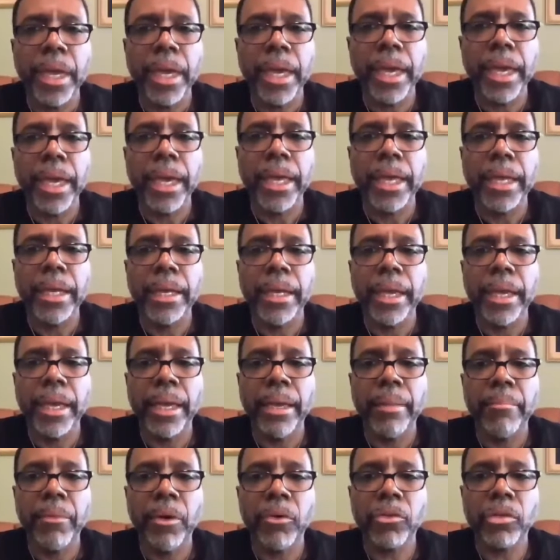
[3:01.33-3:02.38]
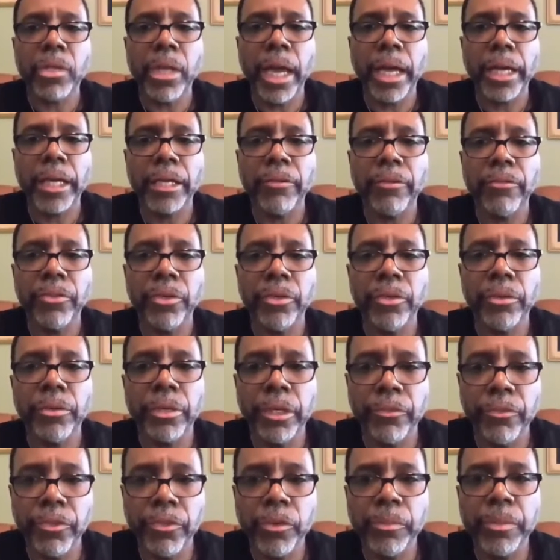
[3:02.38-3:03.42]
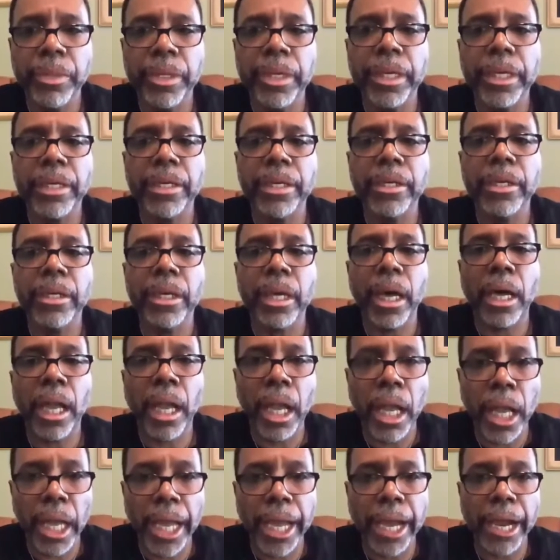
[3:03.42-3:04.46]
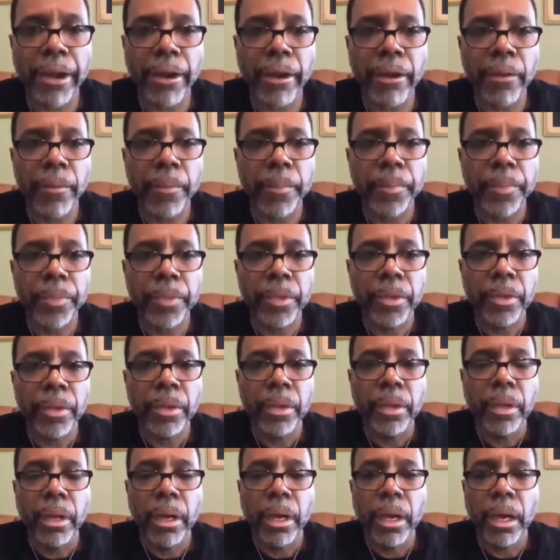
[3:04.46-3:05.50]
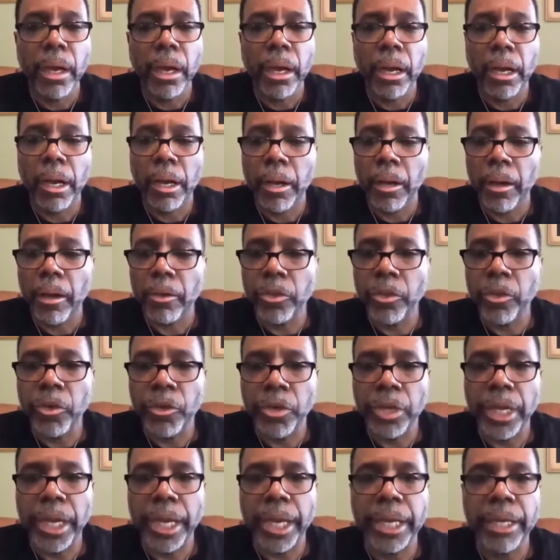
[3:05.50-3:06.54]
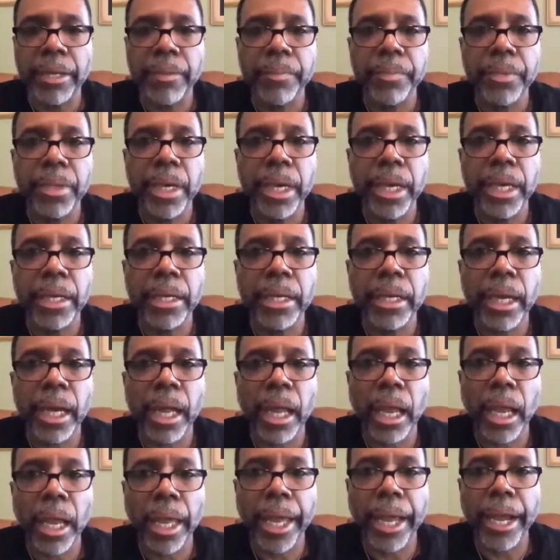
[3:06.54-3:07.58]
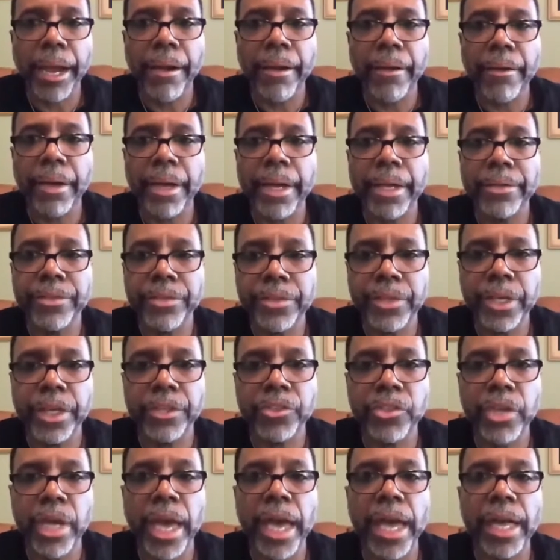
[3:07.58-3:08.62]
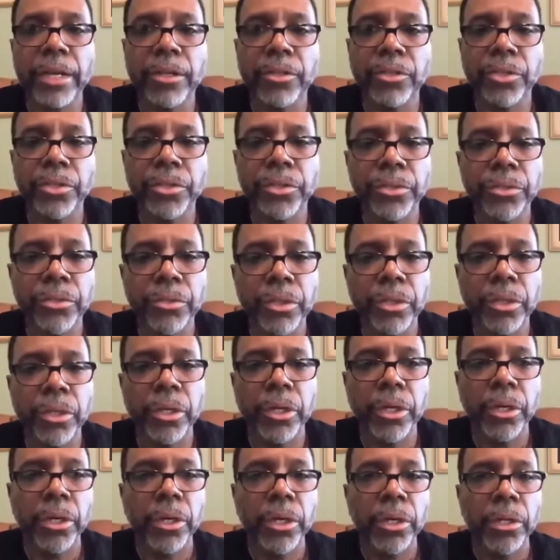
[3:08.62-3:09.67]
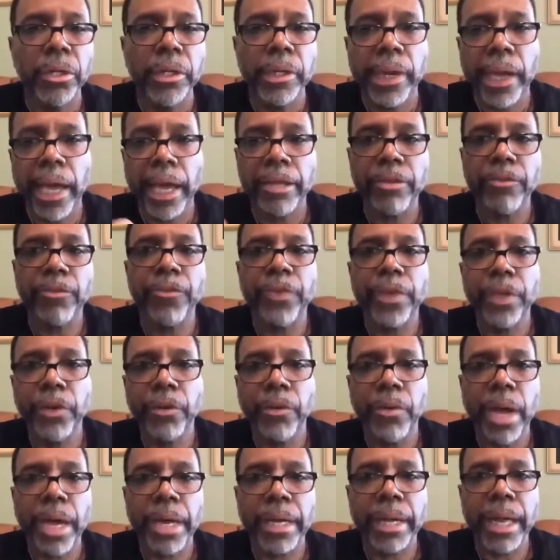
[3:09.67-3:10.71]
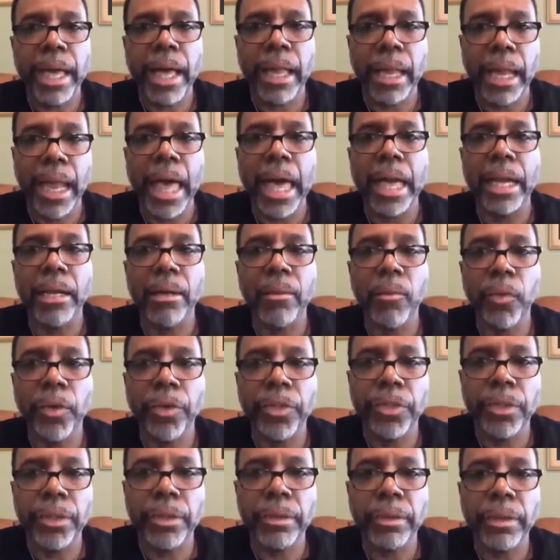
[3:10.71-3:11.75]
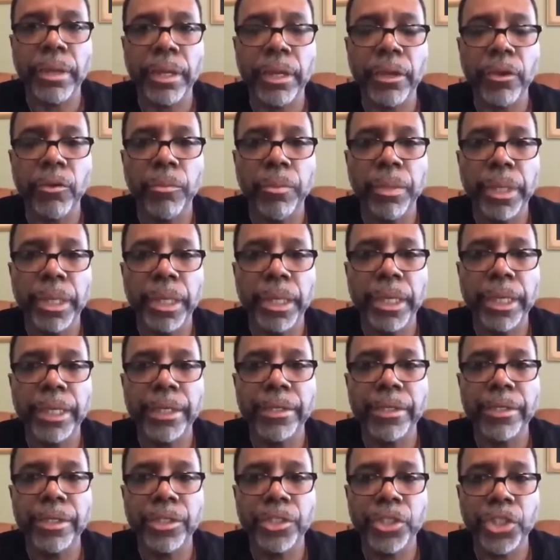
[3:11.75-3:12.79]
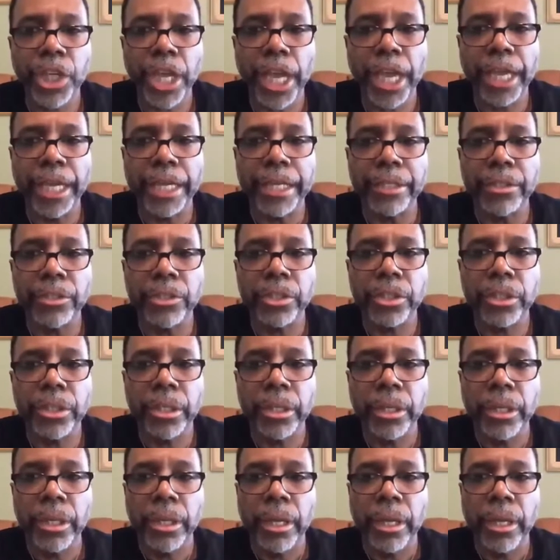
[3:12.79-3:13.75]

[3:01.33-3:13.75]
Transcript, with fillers: And and most likely if you if you begin to declare uh your day and declare and set your attitude, then how you feel right now line up with it and it'll begin to change.